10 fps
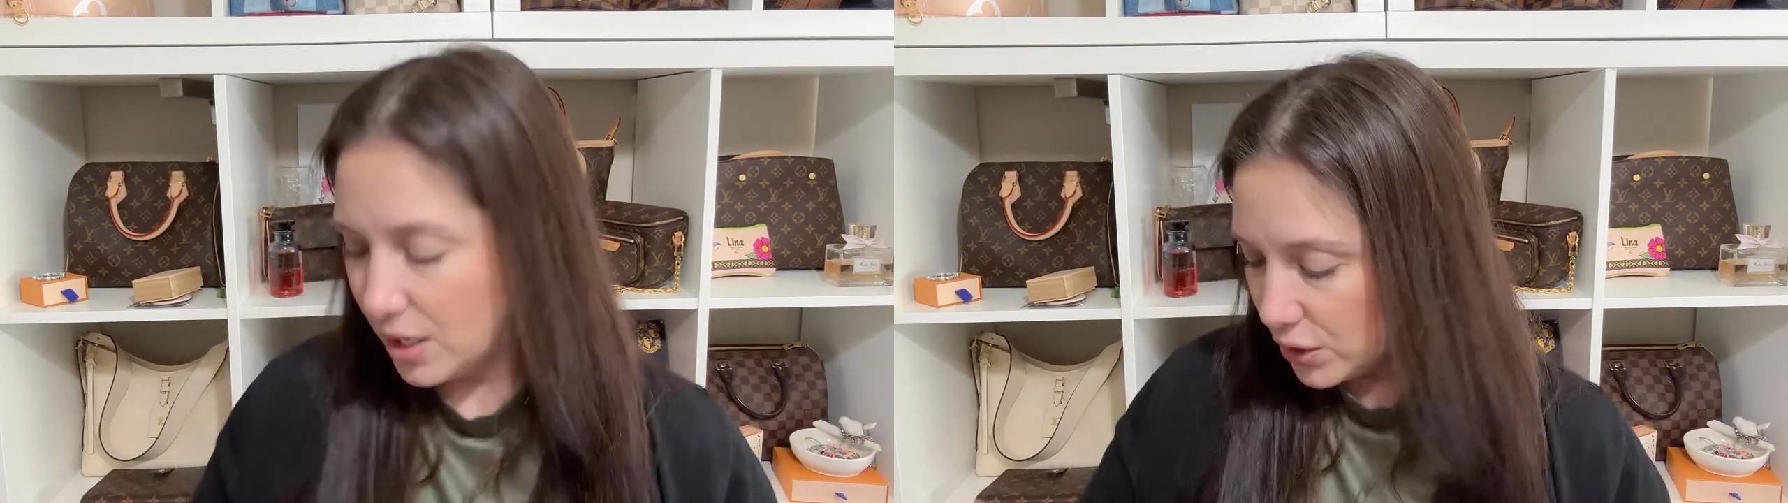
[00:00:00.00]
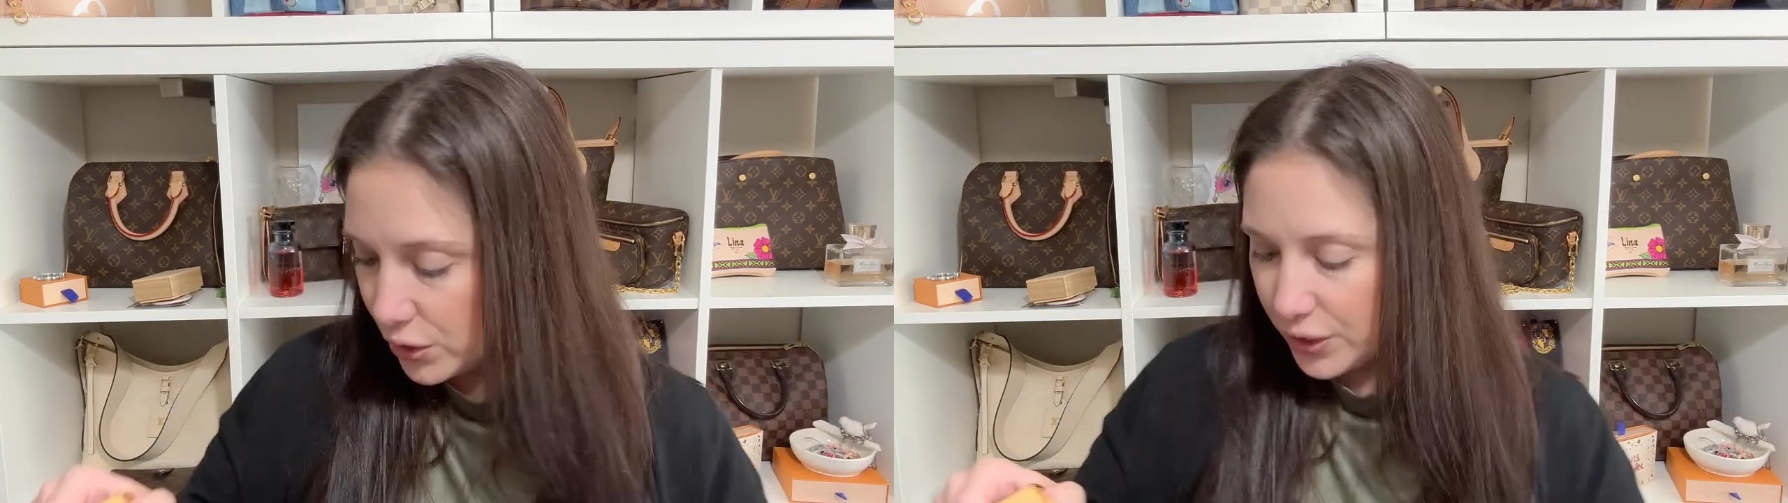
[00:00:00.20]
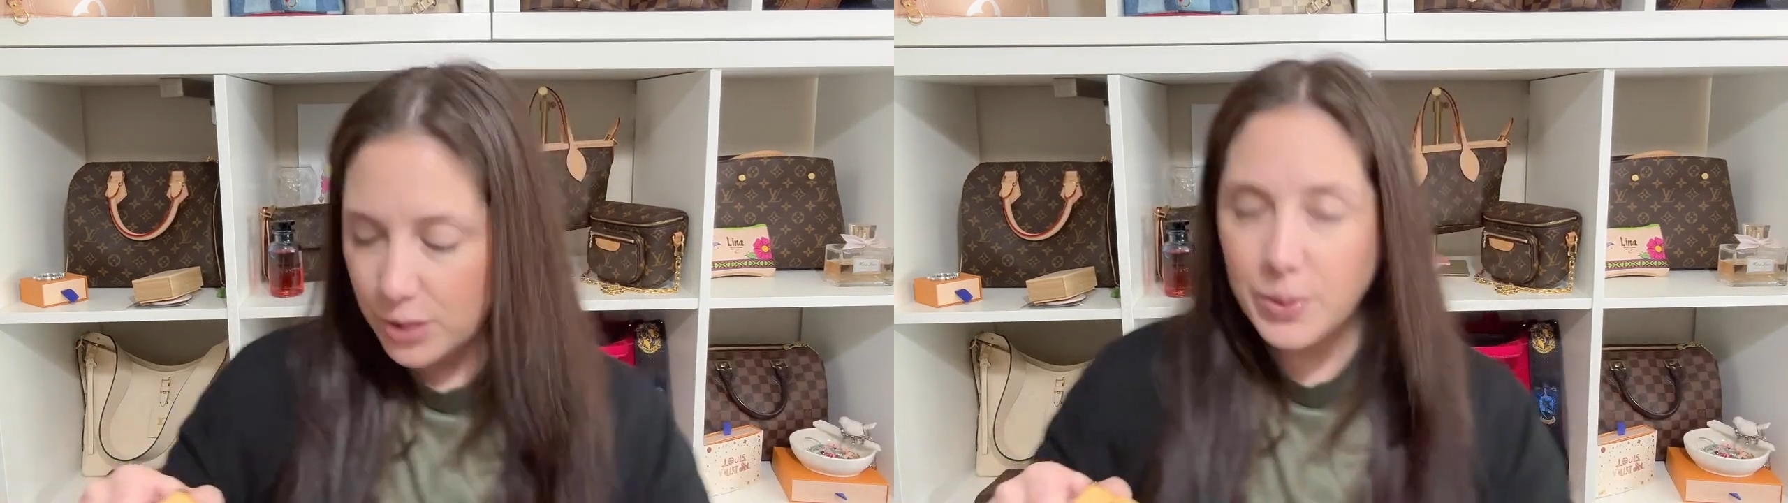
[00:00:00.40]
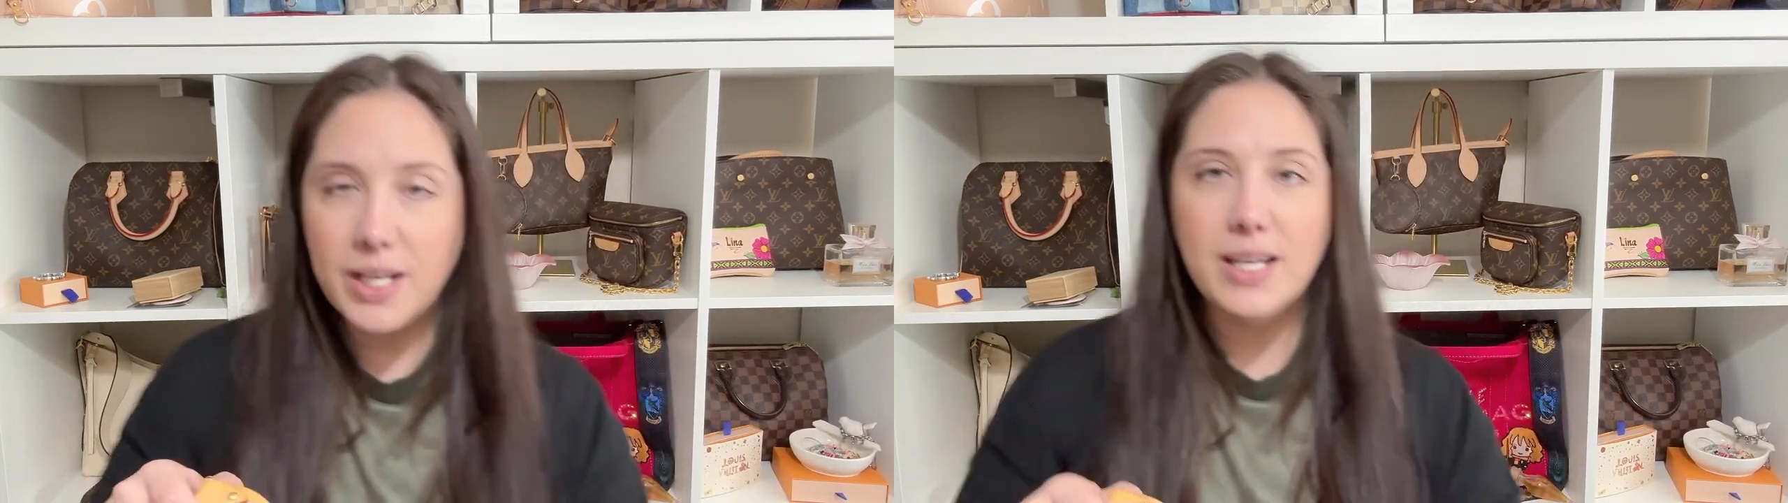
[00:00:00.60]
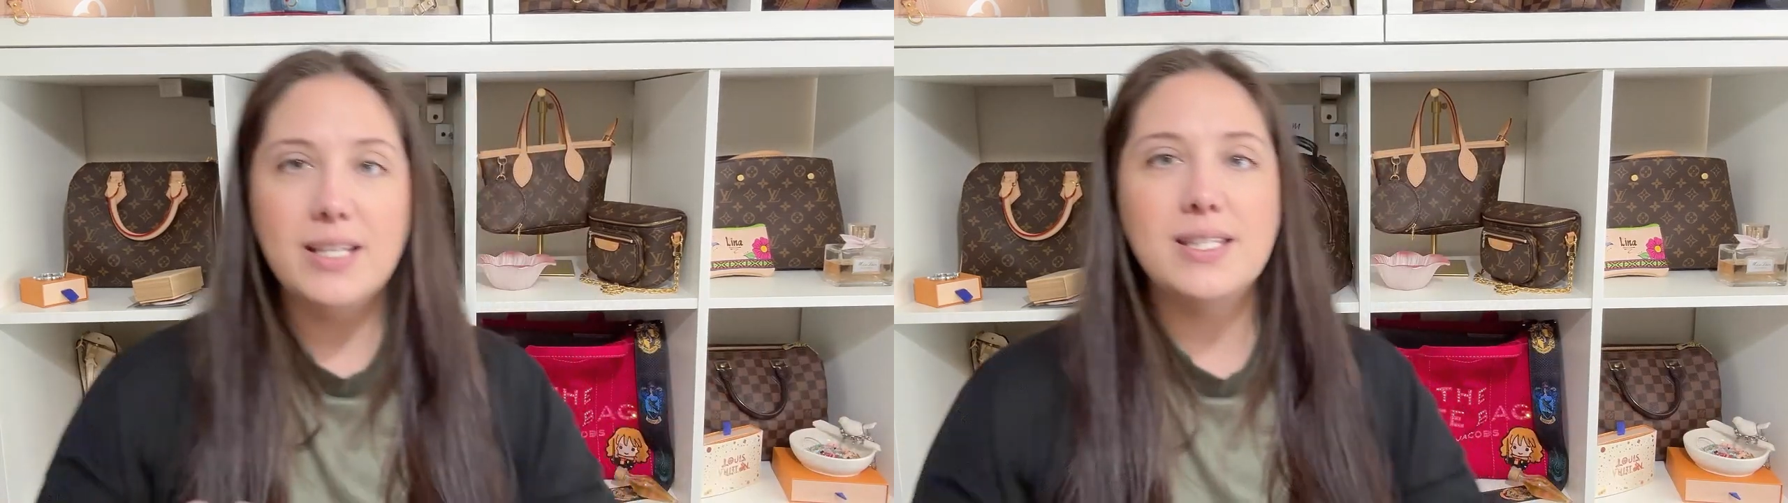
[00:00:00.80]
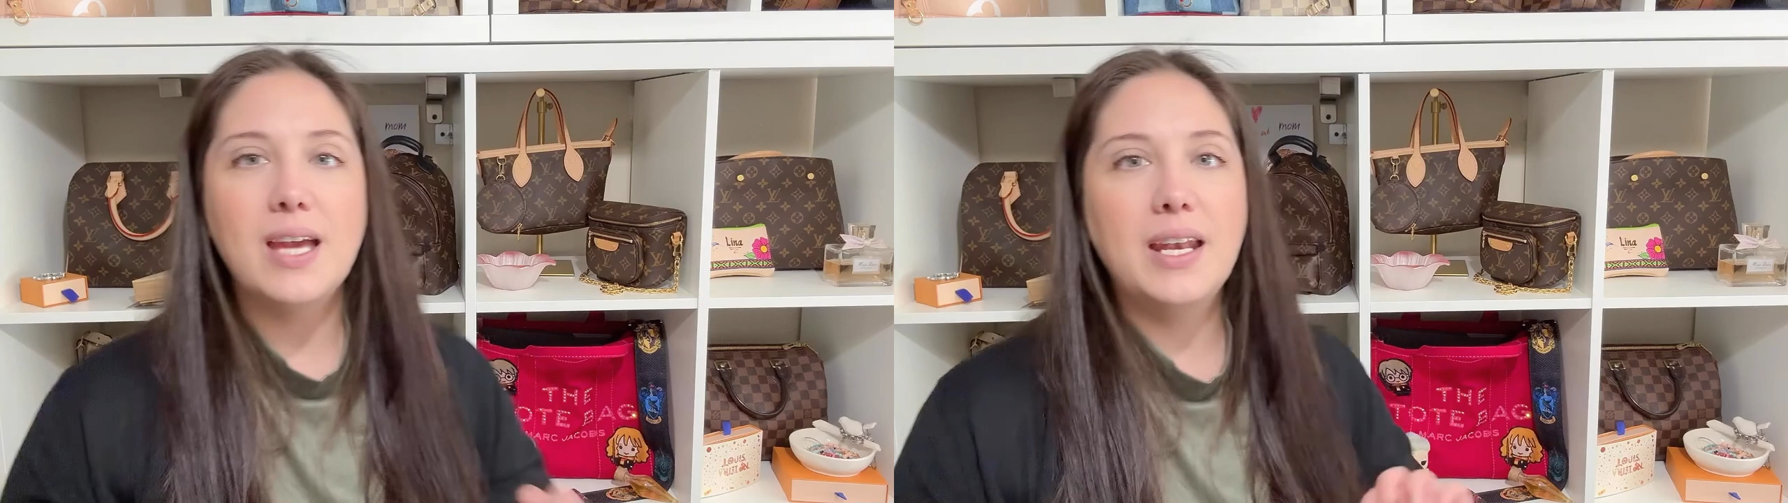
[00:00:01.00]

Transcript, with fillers: So this one is